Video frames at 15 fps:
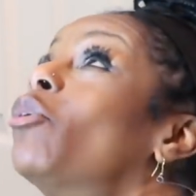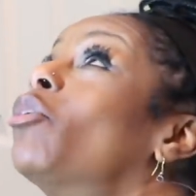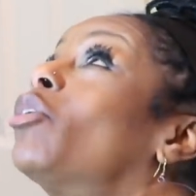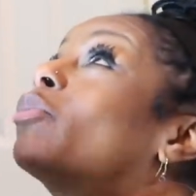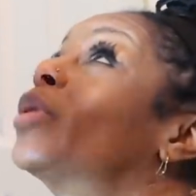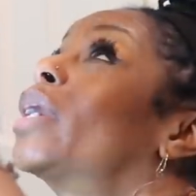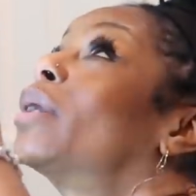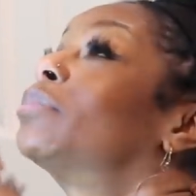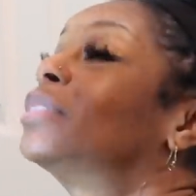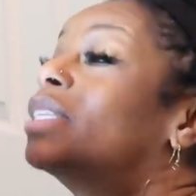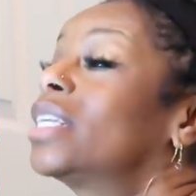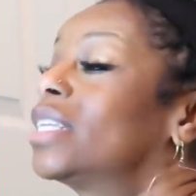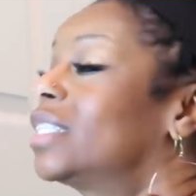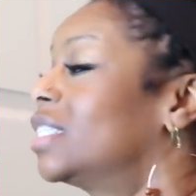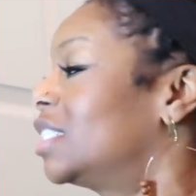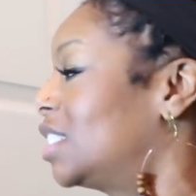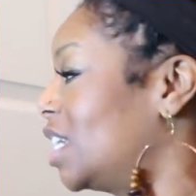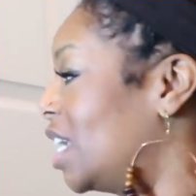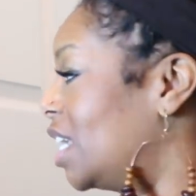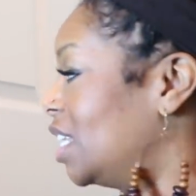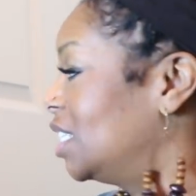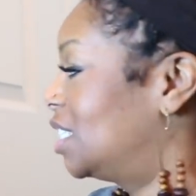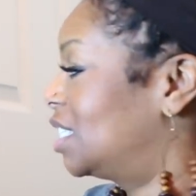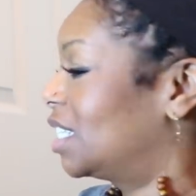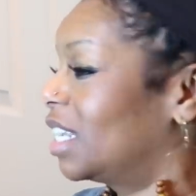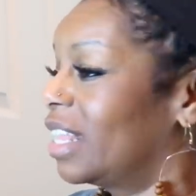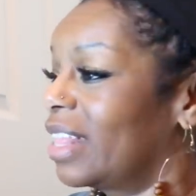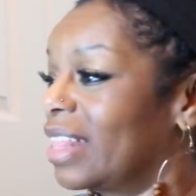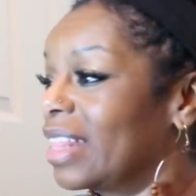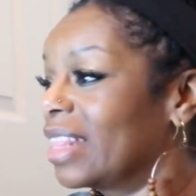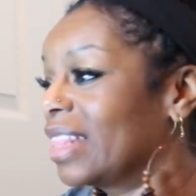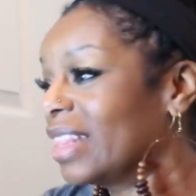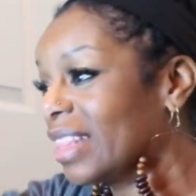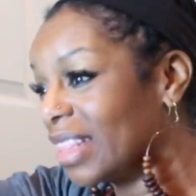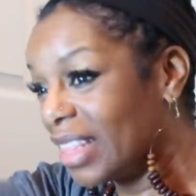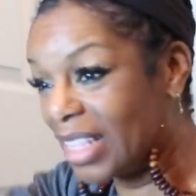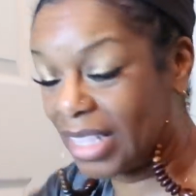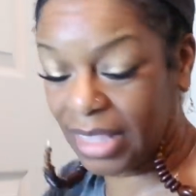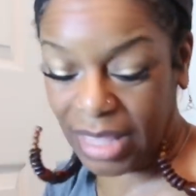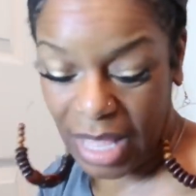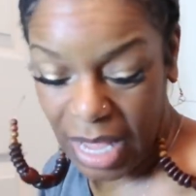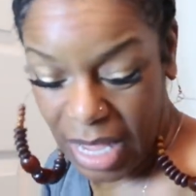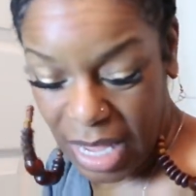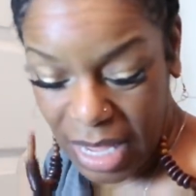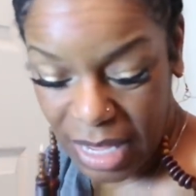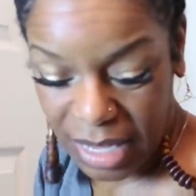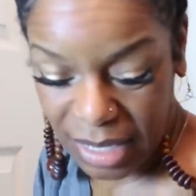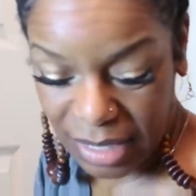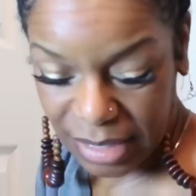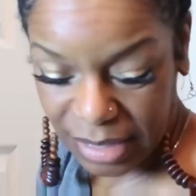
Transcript: all the way upstairs to change the thing?